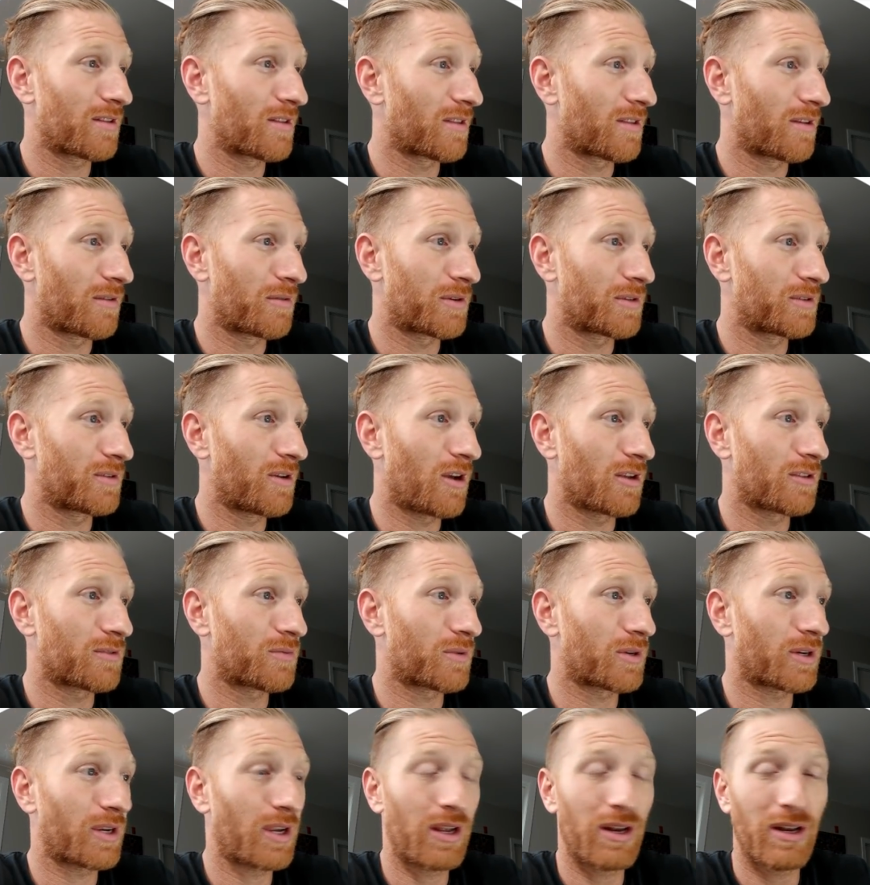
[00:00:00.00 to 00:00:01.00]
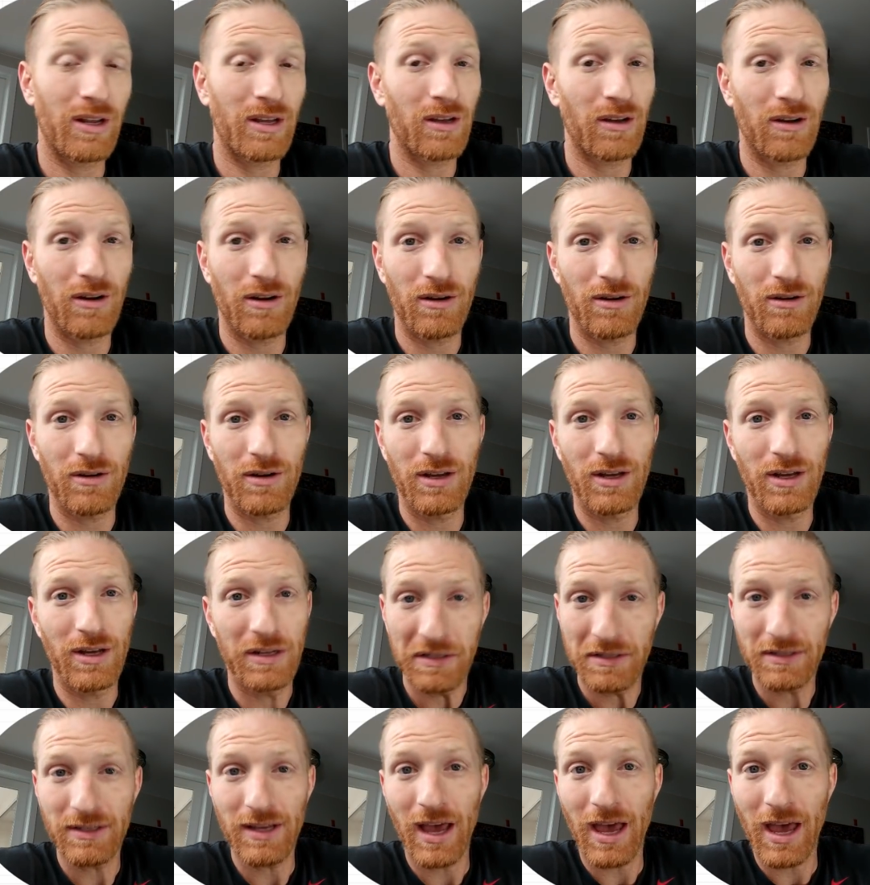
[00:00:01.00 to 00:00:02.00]
The results we're getting are
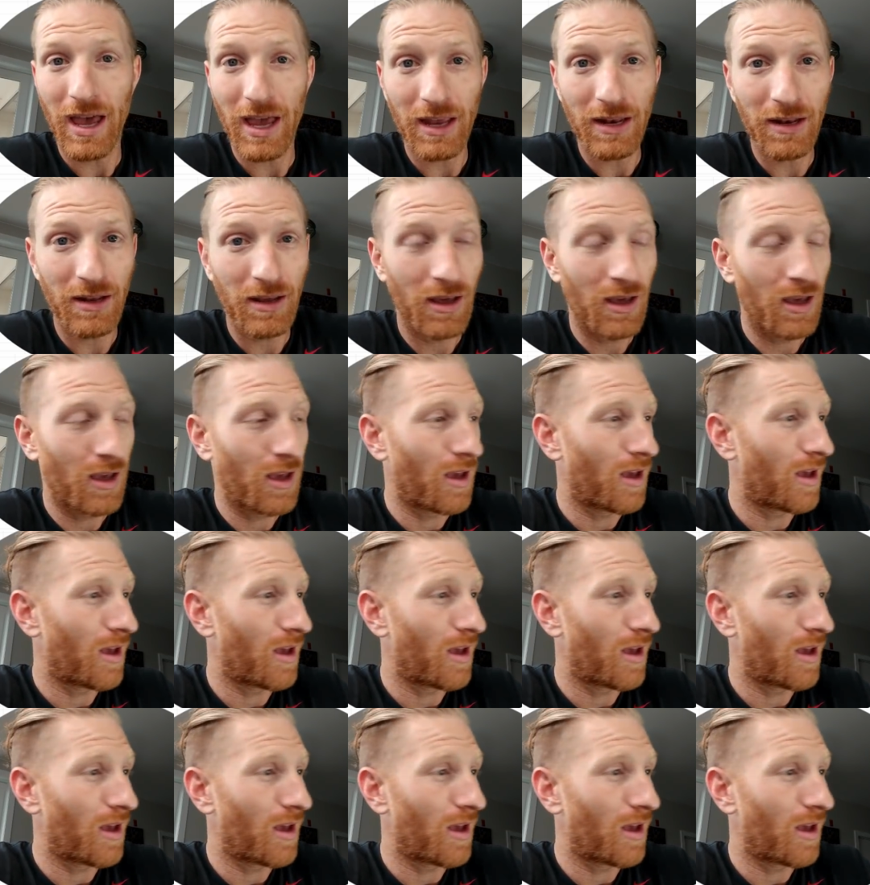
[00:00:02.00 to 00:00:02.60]
insane.